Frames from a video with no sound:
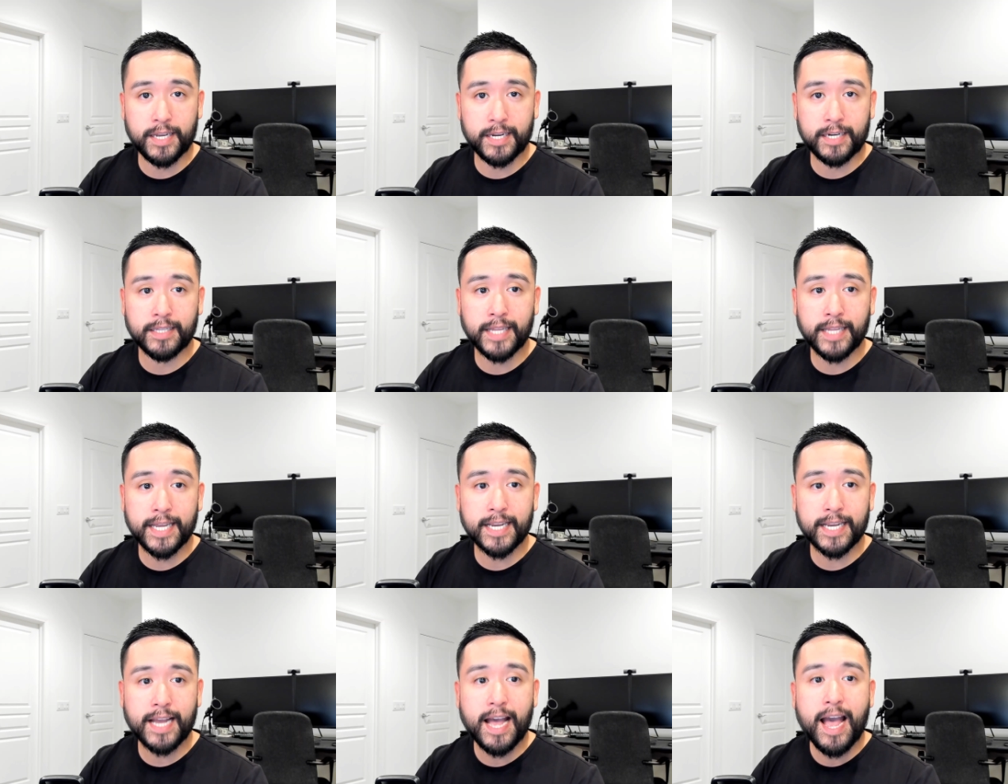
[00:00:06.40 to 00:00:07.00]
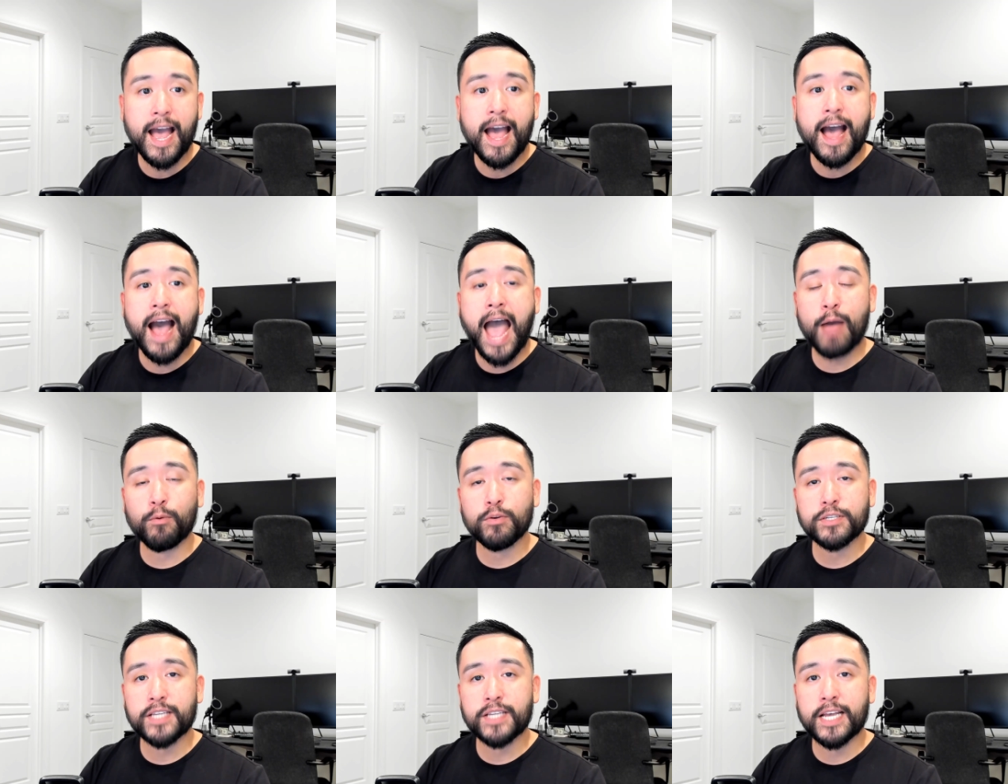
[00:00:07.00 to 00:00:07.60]
link, I
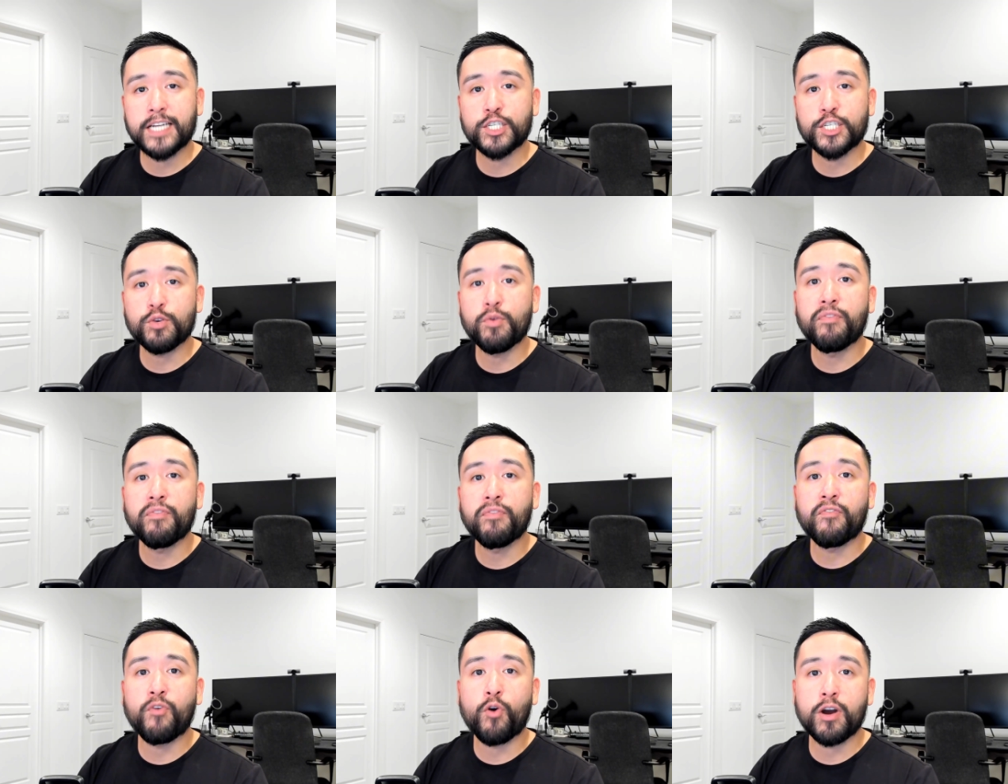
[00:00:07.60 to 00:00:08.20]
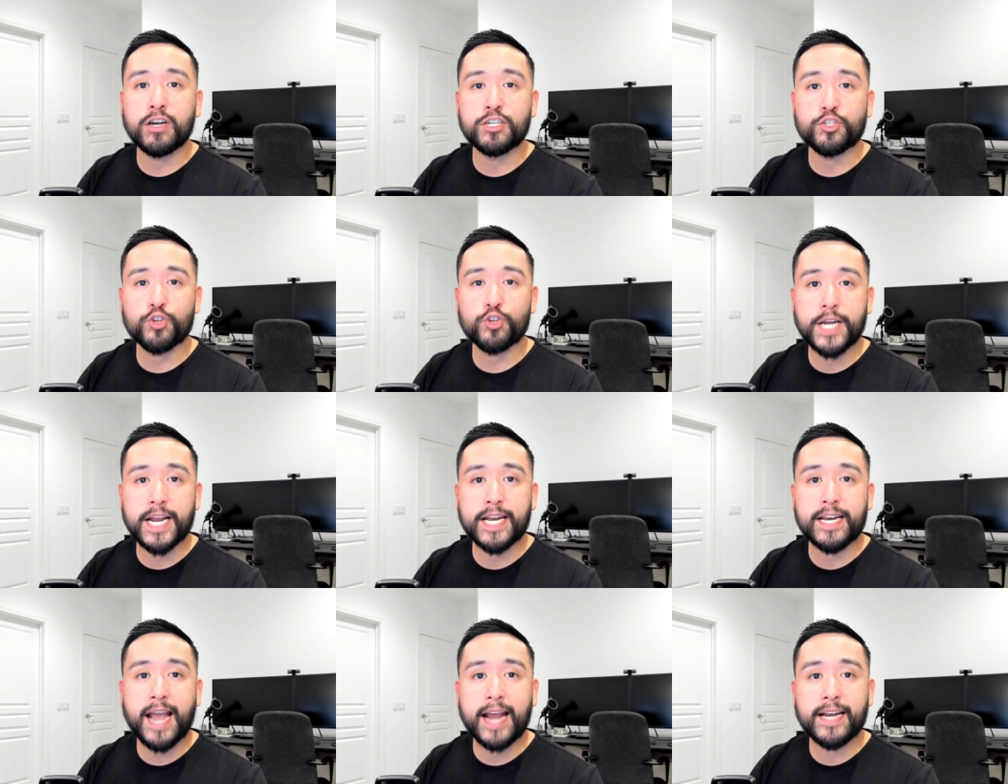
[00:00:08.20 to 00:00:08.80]
will send you
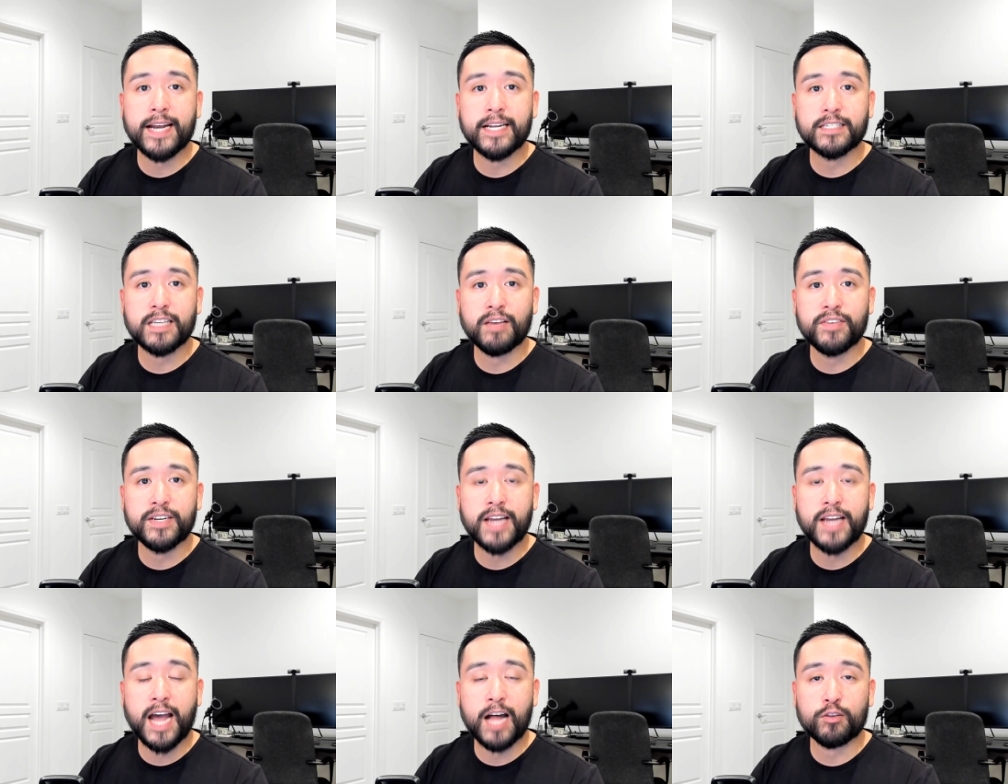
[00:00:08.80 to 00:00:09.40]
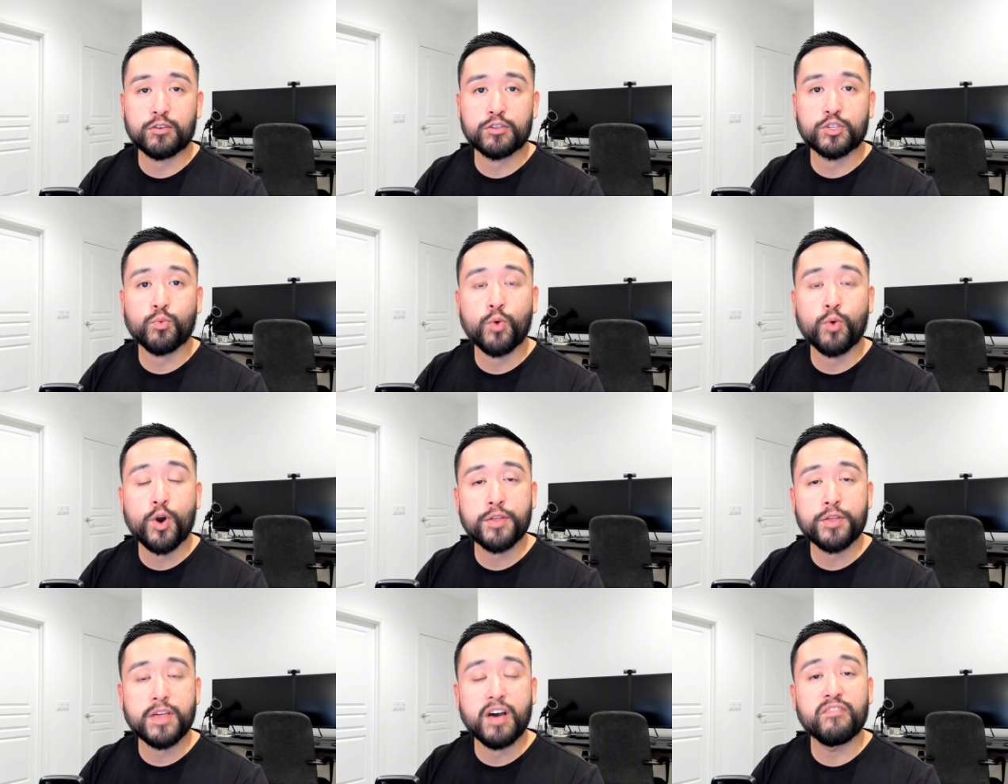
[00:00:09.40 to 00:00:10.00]
$497
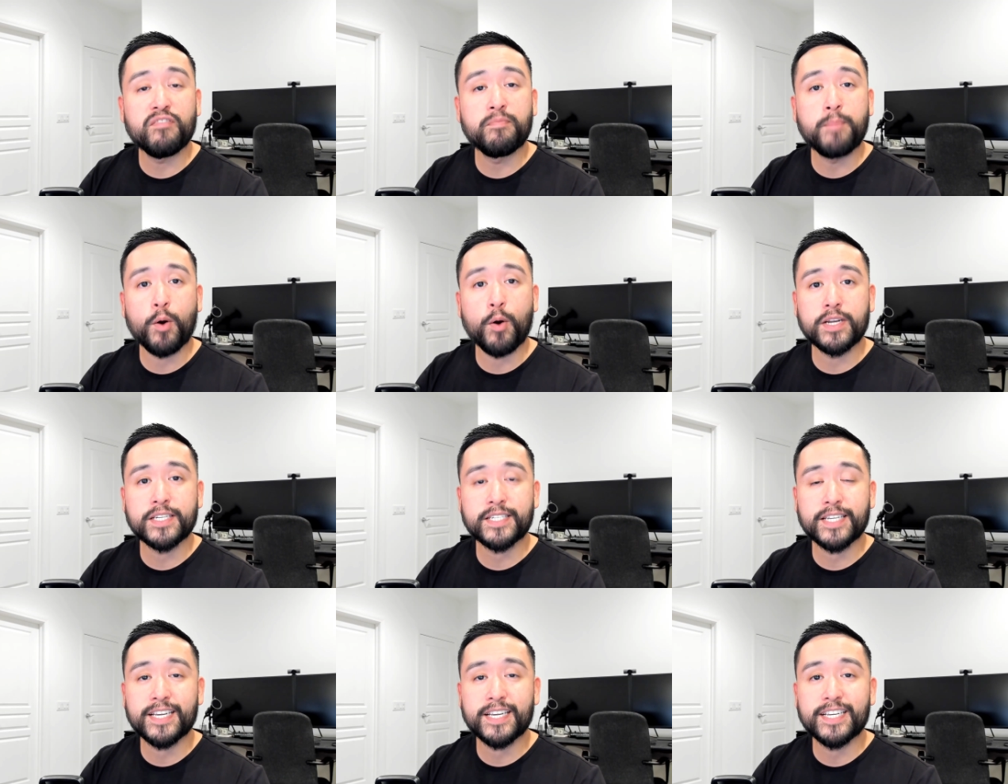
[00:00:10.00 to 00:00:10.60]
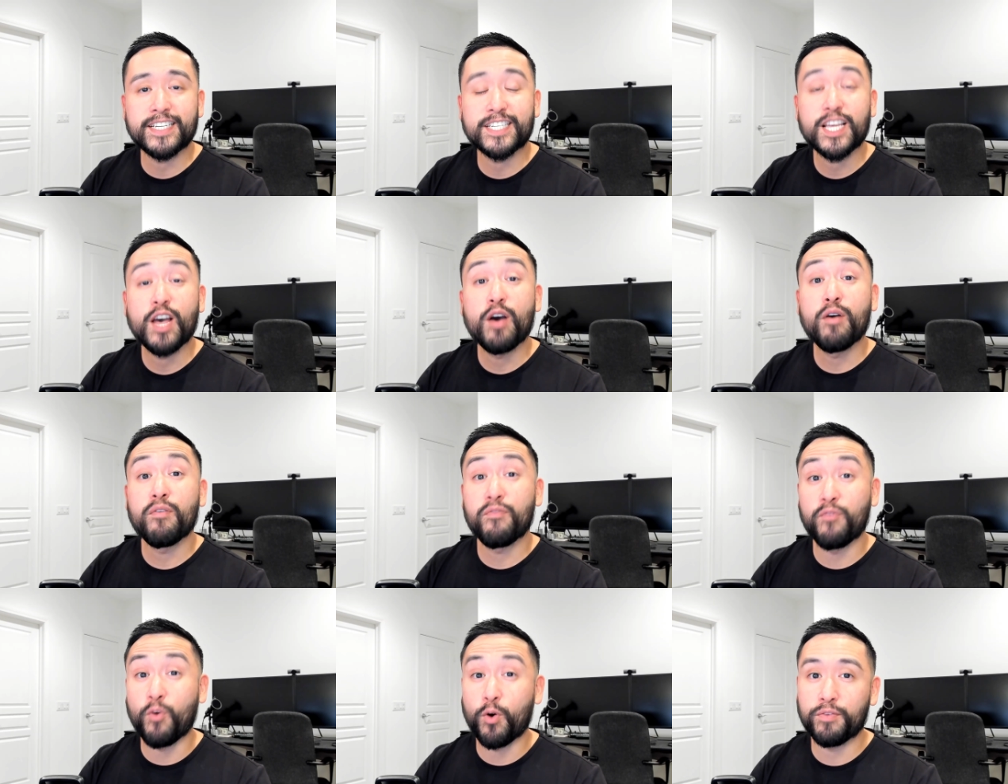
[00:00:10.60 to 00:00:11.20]
worth of bonuses
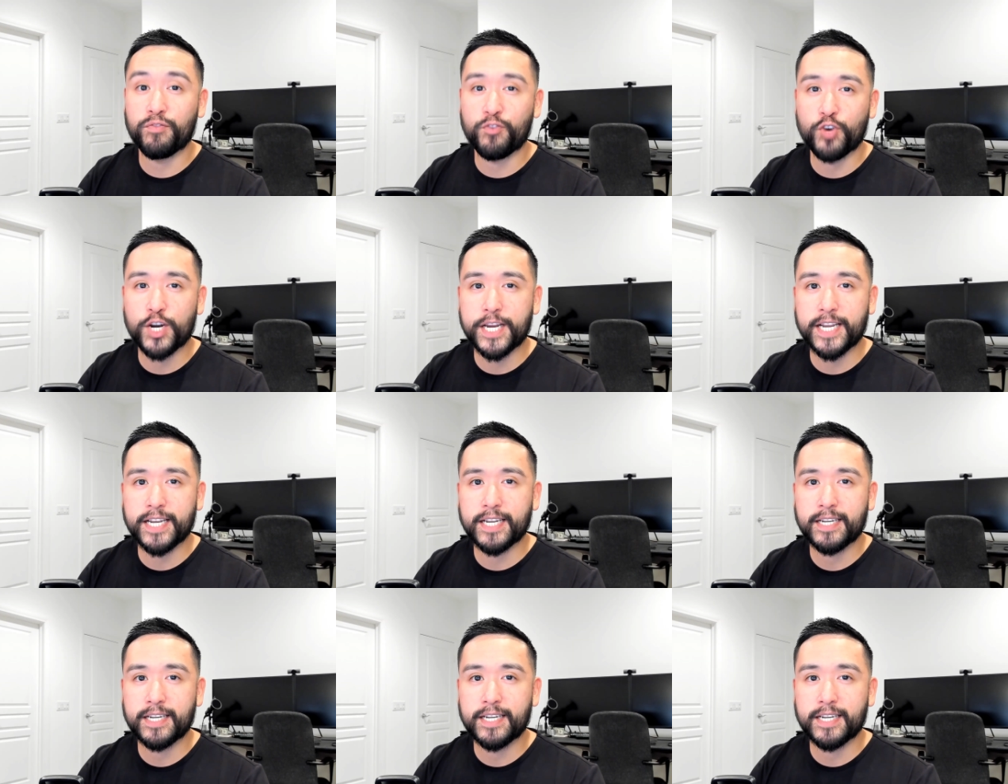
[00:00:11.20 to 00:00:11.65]
for free.